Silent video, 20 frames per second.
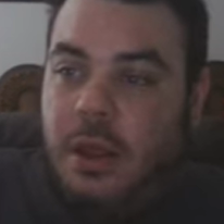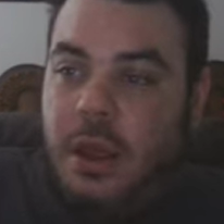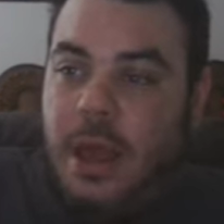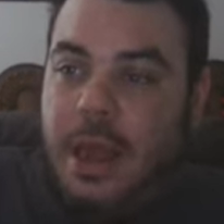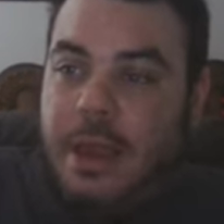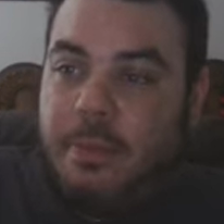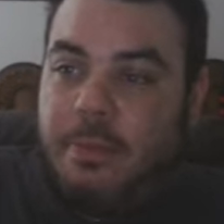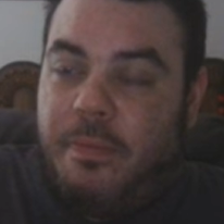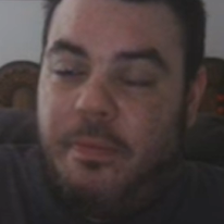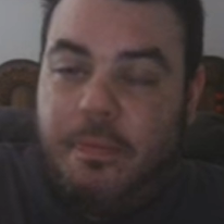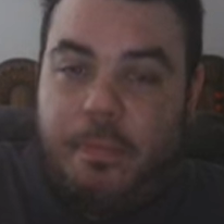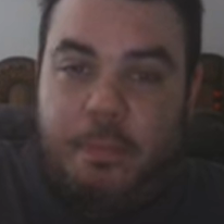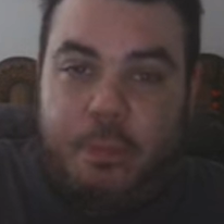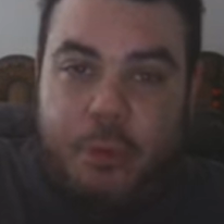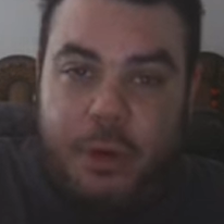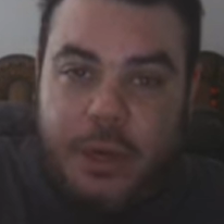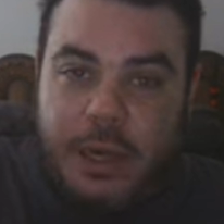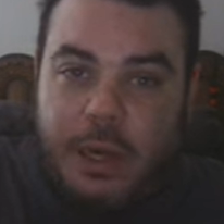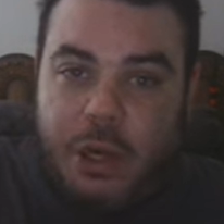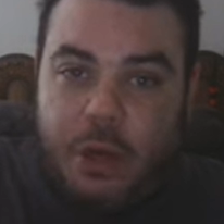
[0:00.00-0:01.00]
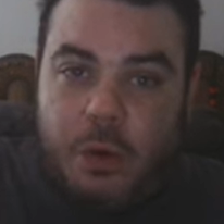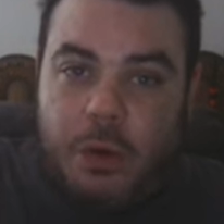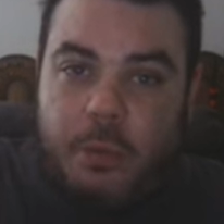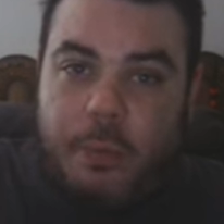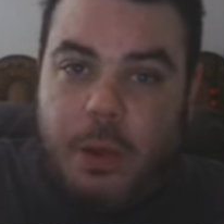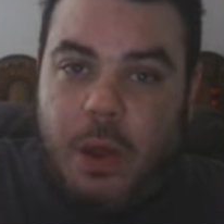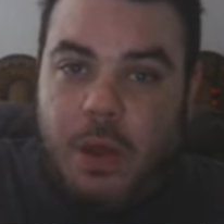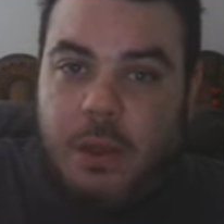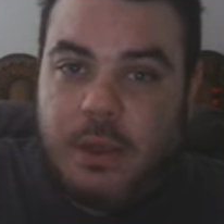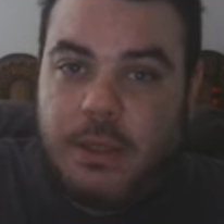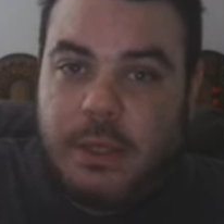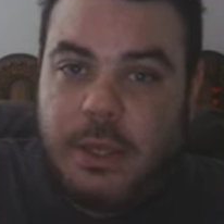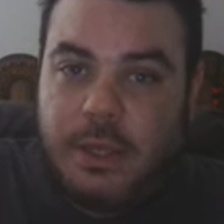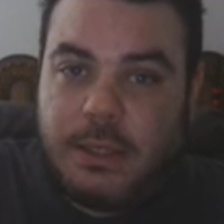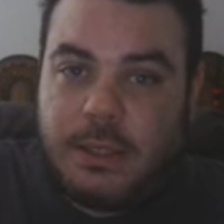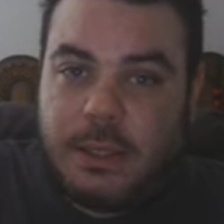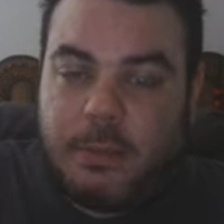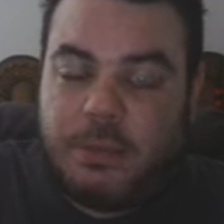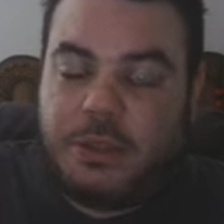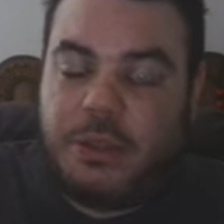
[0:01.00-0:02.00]
I am pretty new to
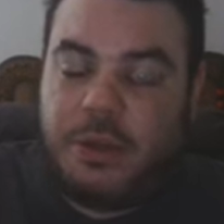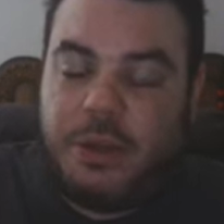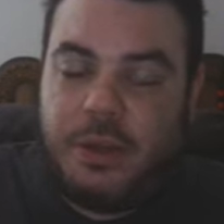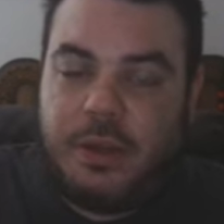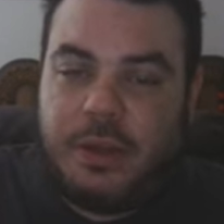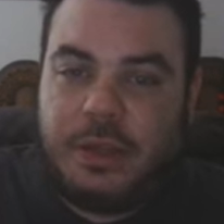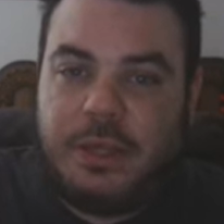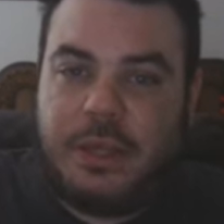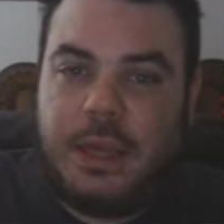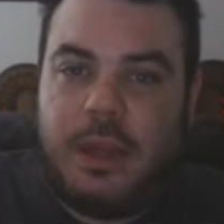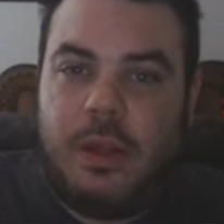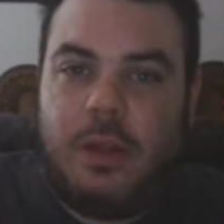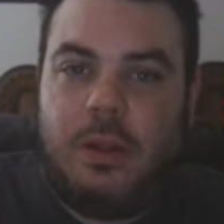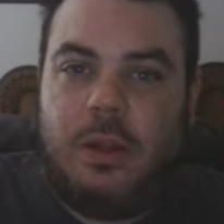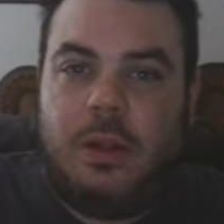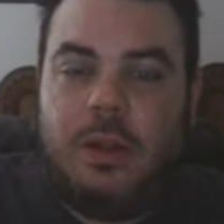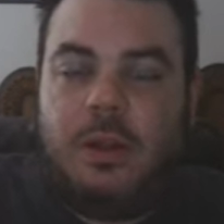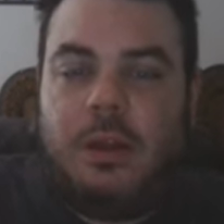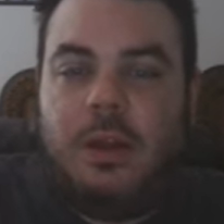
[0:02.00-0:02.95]
politics. I'm sure you can tell.